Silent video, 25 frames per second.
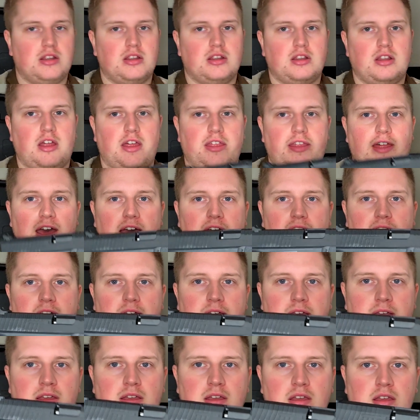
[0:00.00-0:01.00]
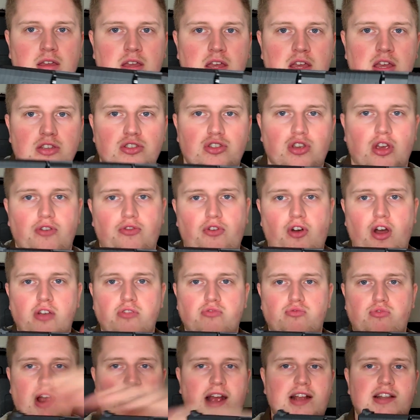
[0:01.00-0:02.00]
like that, so if I
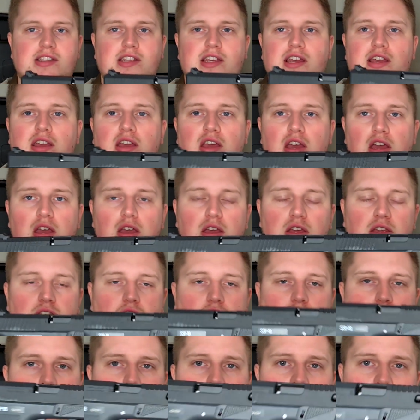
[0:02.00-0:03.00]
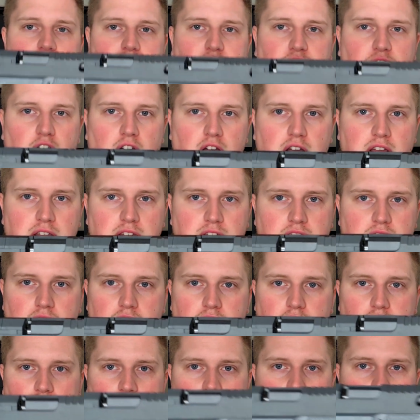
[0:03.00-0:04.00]
racked it, you might find
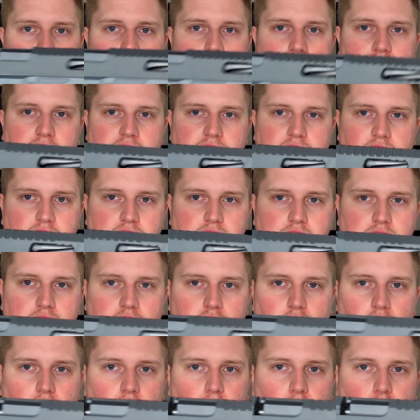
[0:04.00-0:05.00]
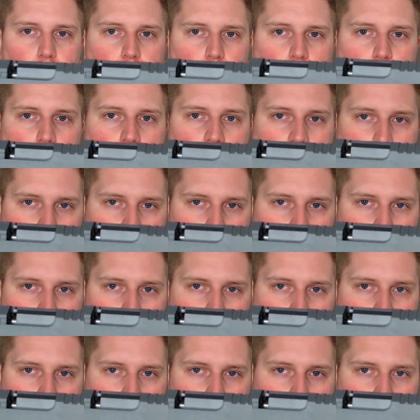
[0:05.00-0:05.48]
that it doesn't go all the way